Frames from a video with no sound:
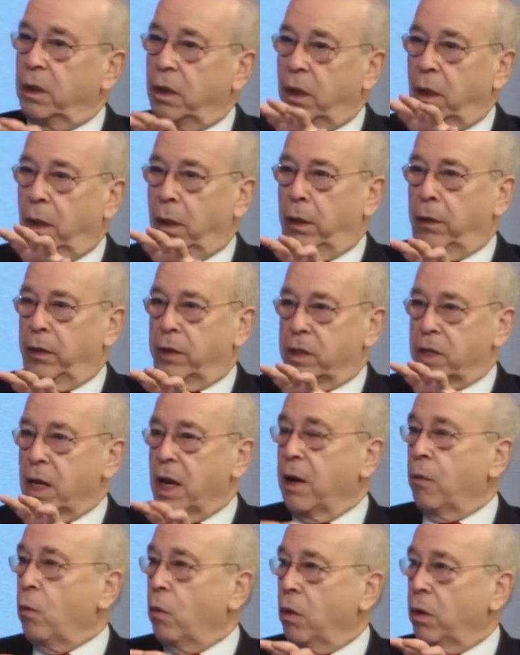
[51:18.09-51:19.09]
uh, the
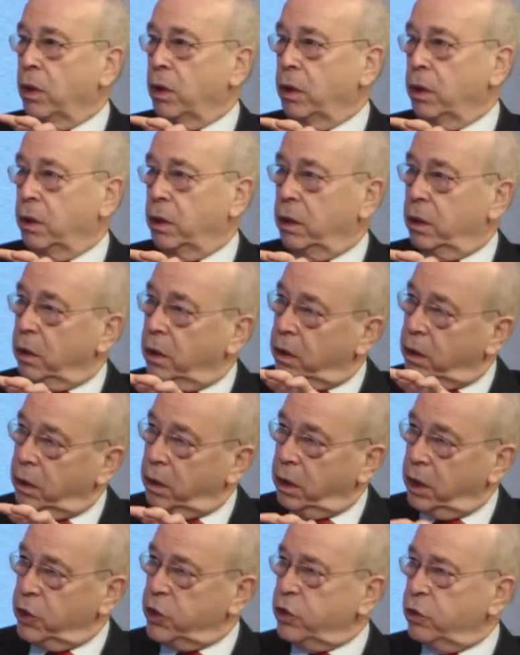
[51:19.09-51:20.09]
Taiwan
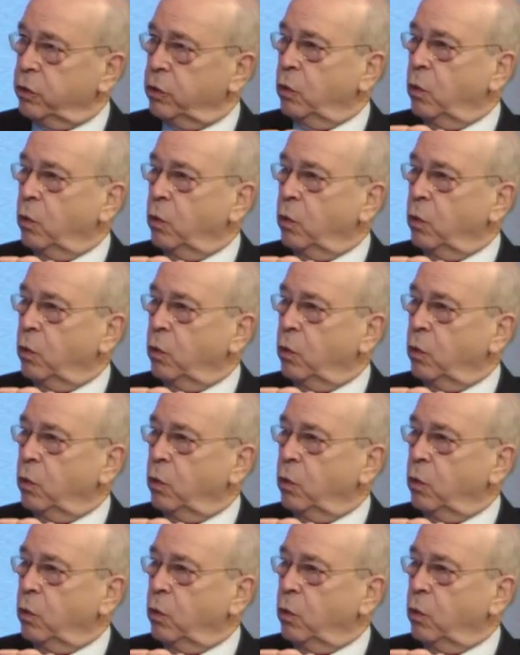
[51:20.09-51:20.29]
issue?